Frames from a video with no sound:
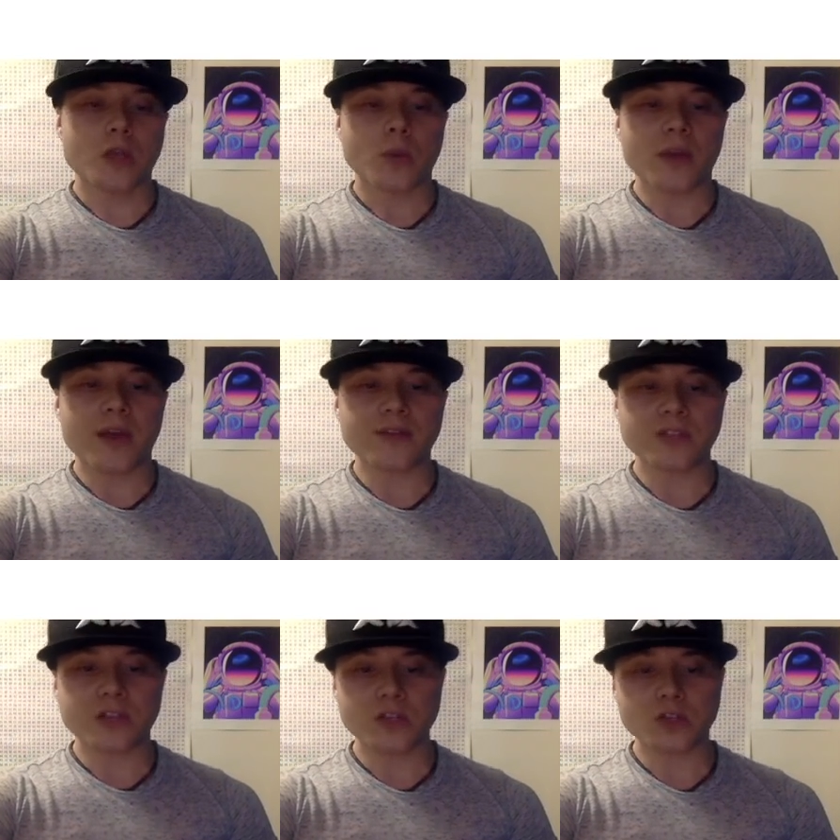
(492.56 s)
we have
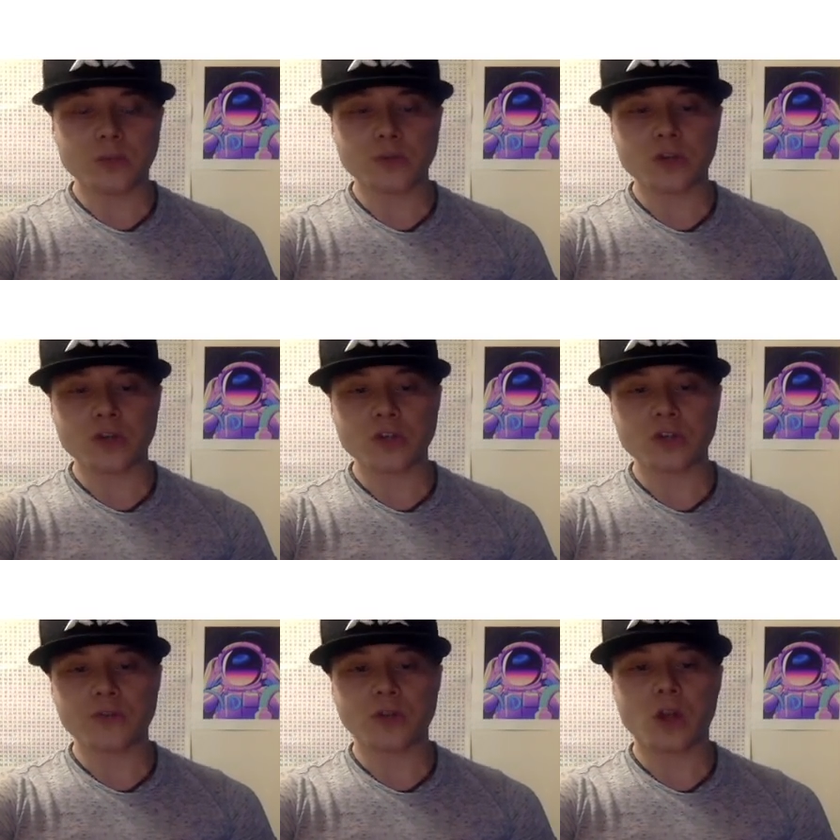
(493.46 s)
intestinal obstruction
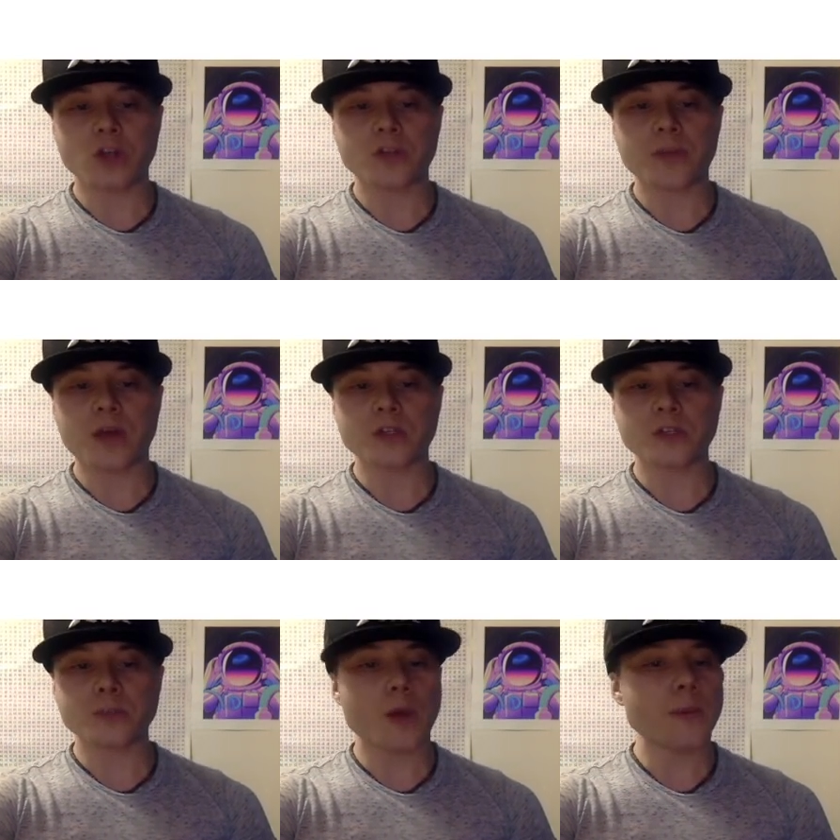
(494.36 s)
for large bowel and
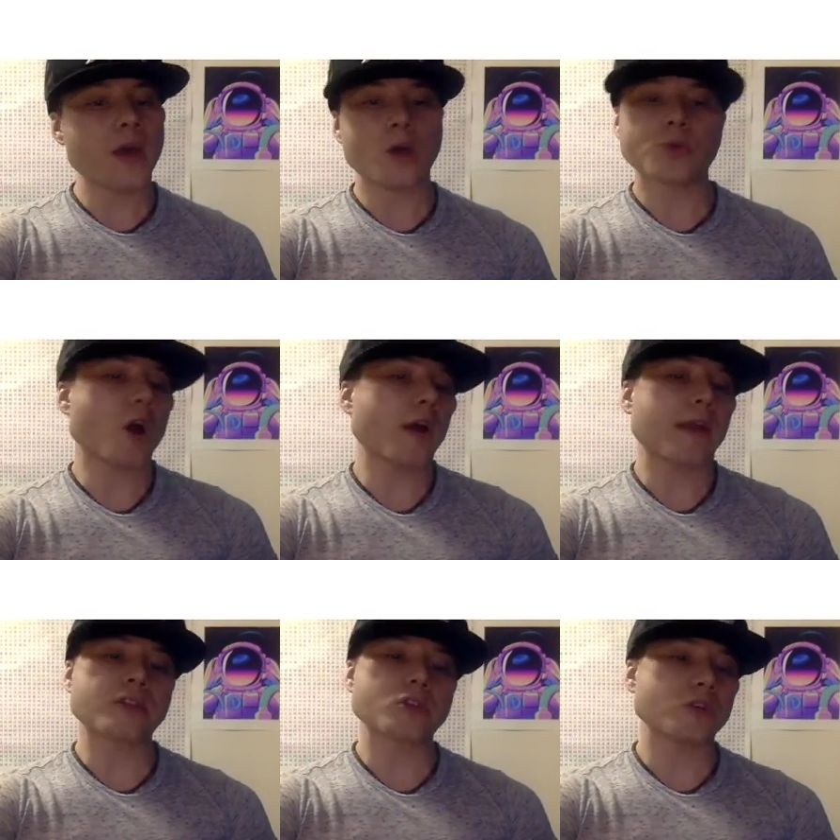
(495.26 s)
small bowel. Wrong
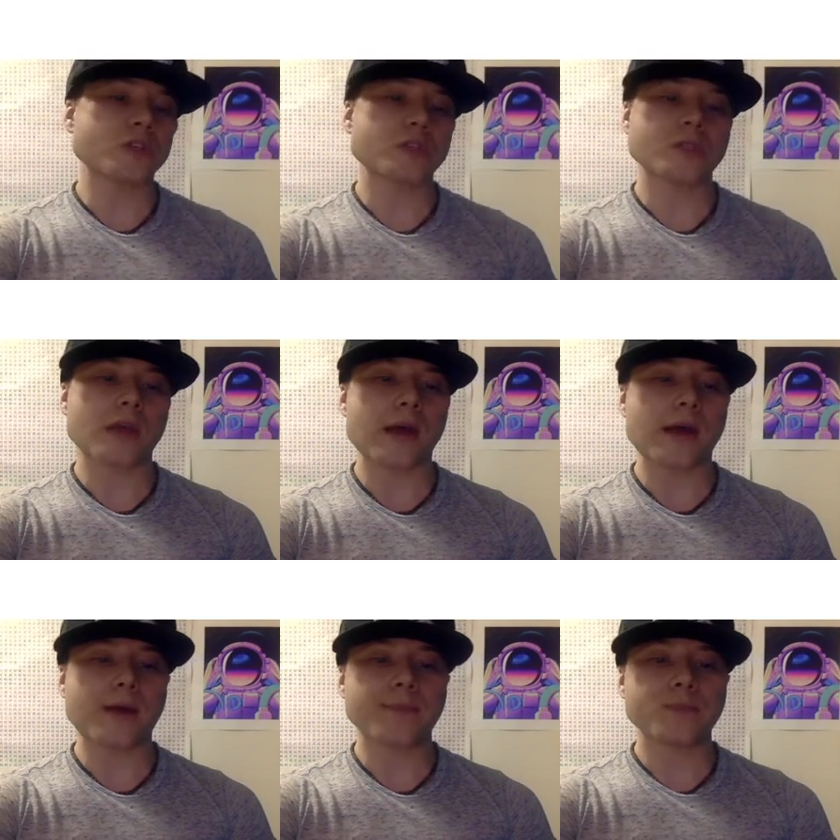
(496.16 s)
answers.
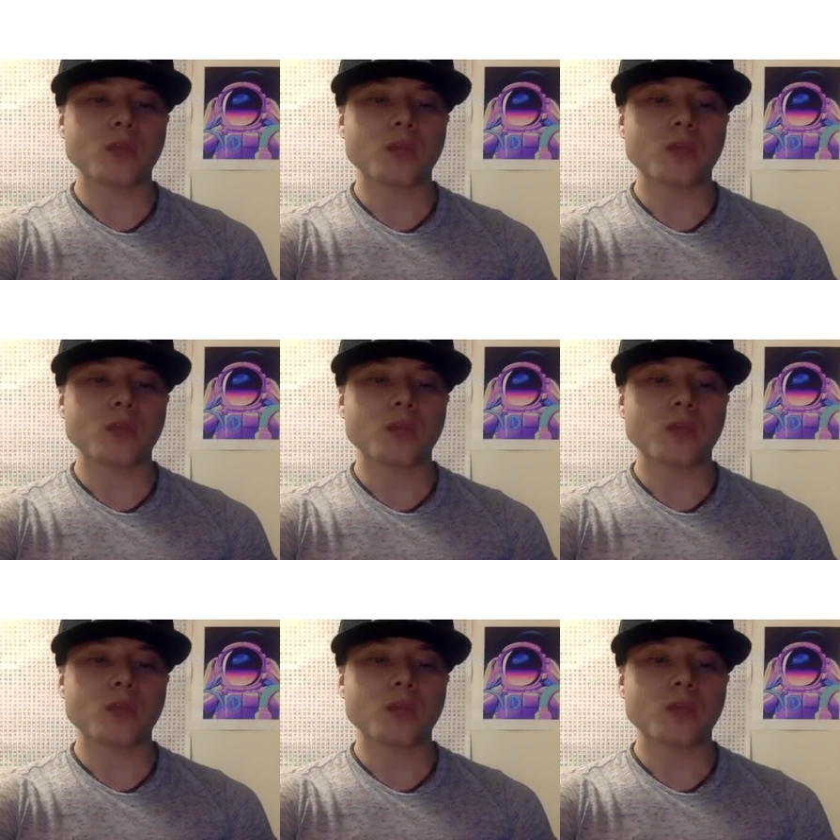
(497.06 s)
Um,